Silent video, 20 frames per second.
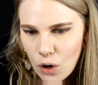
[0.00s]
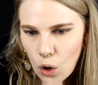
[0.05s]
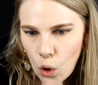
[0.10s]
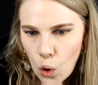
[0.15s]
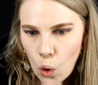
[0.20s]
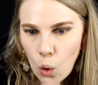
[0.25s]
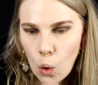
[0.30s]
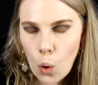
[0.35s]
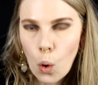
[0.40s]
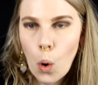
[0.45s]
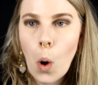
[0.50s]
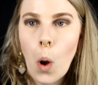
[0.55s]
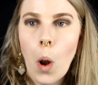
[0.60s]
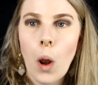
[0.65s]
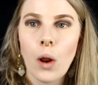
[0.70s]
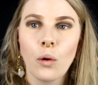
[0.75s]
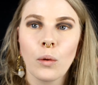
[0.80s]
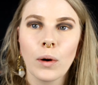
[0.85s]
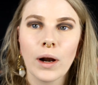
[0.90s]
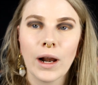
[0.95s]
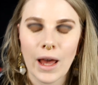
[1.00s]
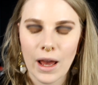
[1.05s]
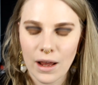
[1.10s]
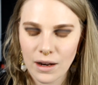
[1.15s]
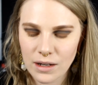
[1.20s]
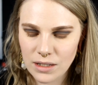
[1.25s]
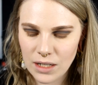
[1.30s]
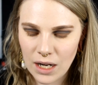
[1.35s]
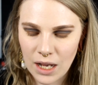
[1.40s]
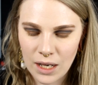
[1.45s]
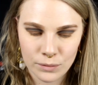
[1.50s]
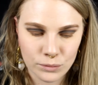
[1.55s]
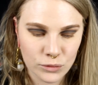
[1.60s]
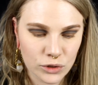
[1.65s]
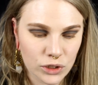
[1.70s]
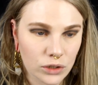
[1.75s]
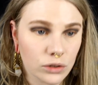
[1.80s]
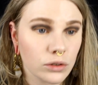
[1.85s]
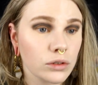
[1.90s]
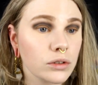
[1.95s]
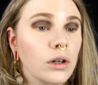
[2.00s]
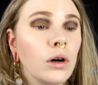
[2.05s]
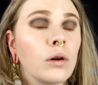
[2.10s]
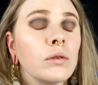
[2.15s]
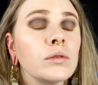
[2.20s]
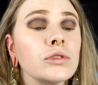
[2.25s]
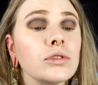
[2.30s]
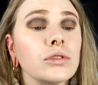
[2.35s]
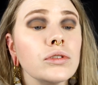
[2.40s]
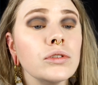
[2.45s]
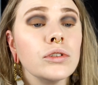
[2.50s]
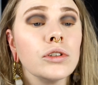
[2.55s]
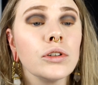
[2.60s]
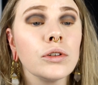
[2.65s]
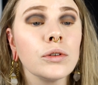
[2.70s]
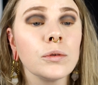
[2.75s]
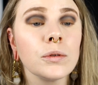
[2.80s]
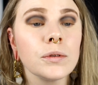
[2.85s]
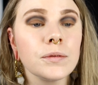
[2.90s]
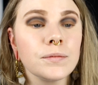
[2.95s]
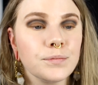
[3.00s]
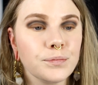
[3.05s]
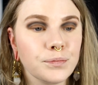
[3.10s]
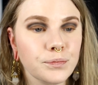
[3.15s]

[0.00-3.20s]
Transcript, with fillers: low lash I'm just going to do